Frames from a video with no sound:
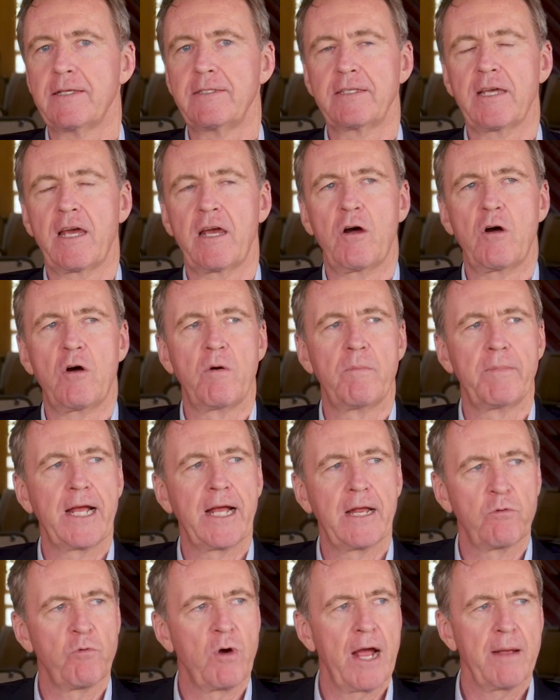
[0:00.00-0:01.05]
I say, oh
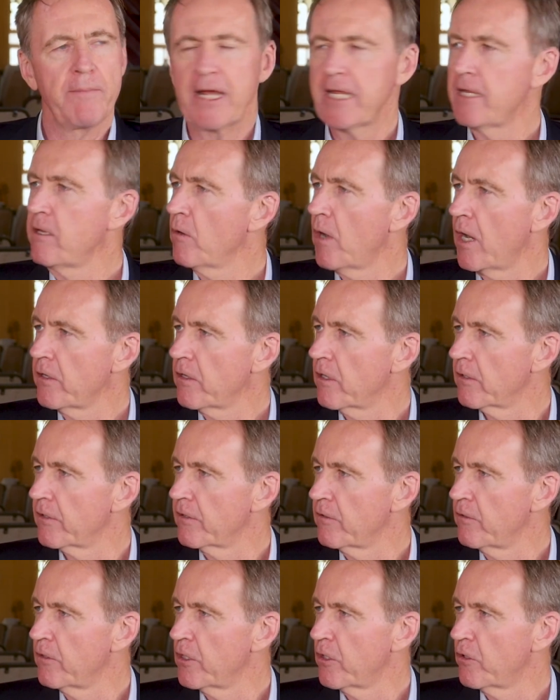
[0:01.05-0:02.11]
man, why am I here on earth?
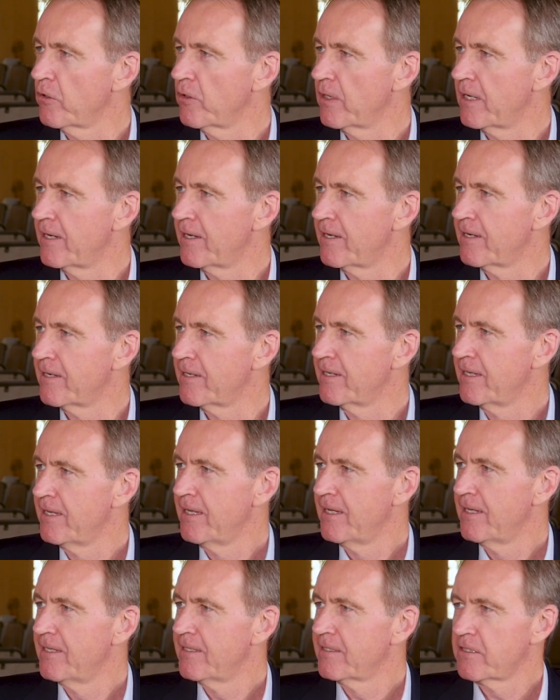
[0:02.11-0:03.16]

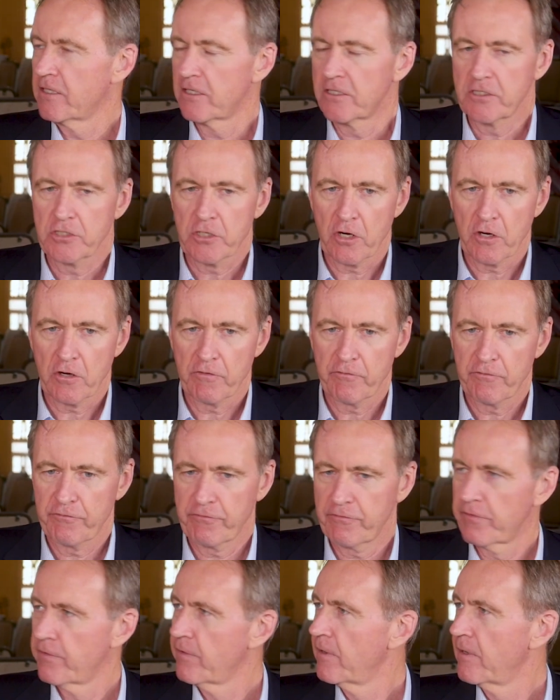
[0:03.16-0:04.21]
To serve
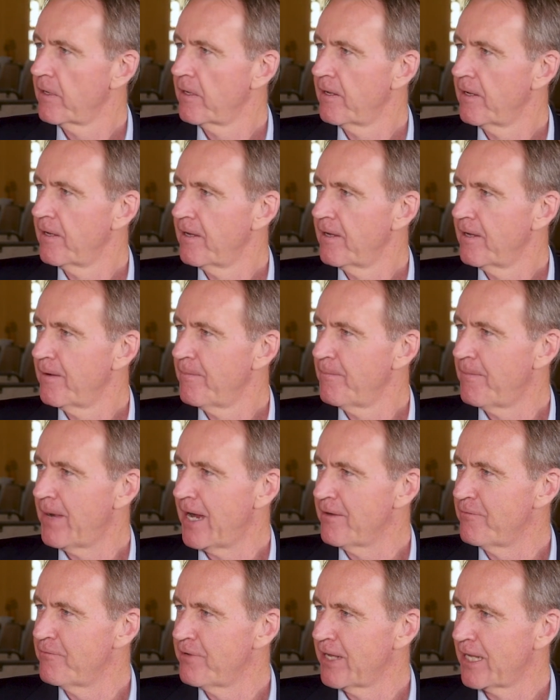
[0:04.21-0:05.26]

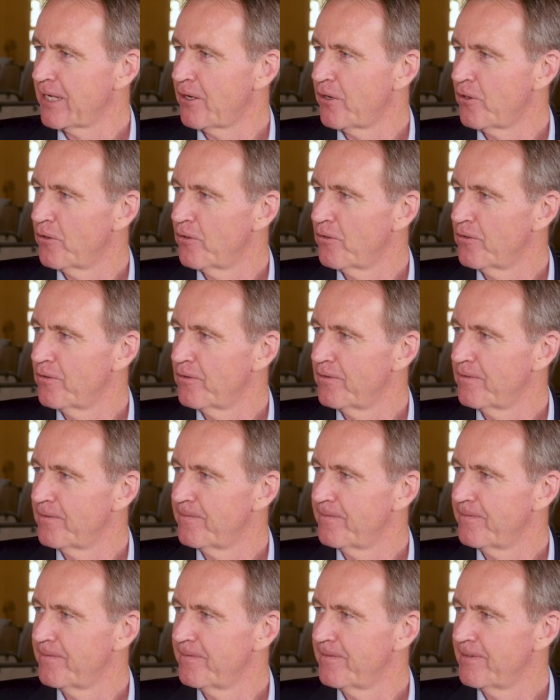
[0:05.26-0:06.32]
my fellow
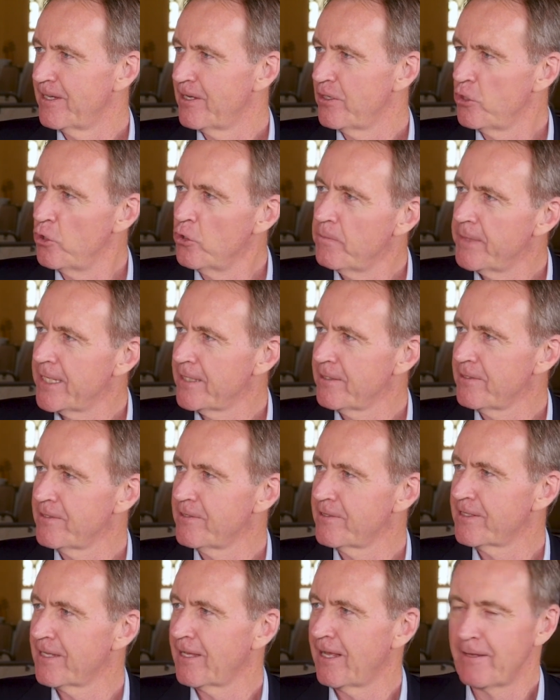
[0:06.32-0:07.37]

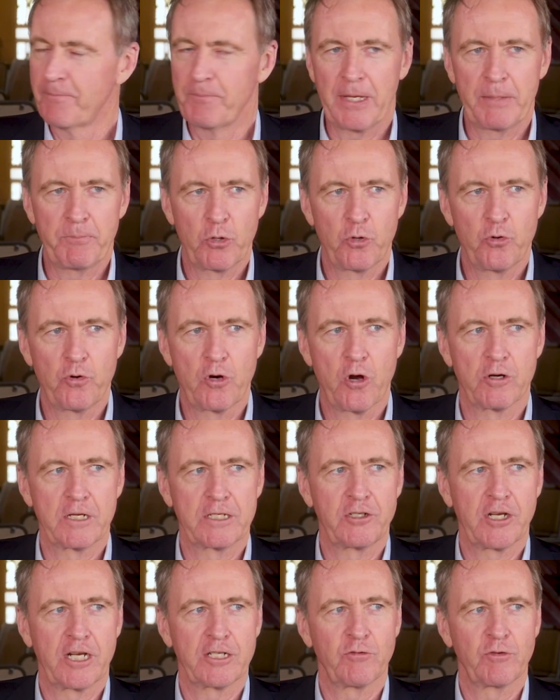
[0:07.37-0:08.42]
humans. People who go to
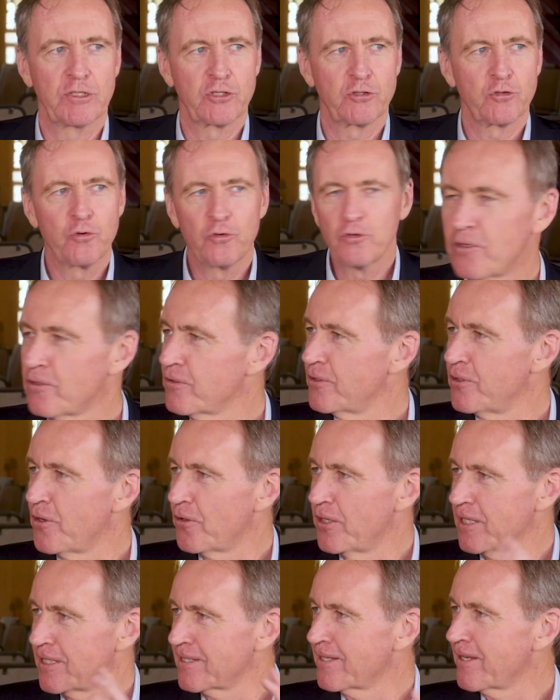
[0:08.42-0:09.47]
Jesuit schools know
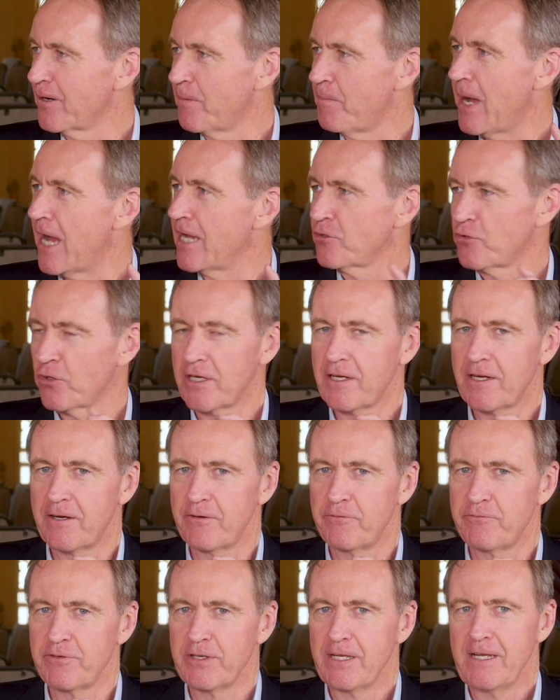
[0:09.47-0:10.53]
this little mantra
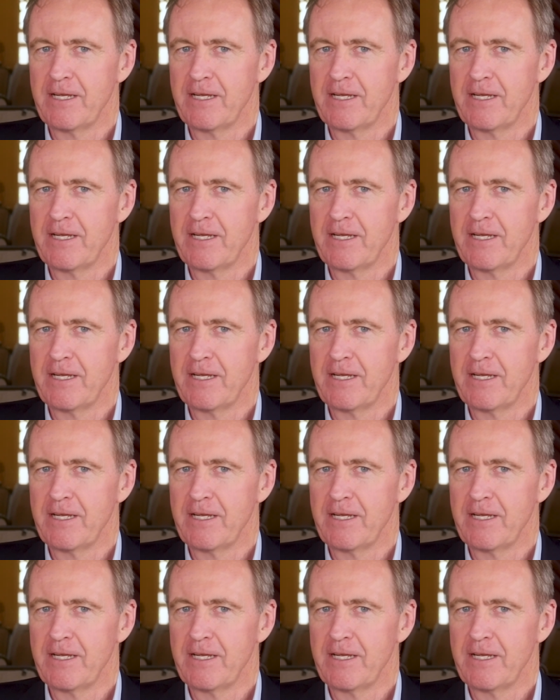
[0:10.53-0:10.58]
of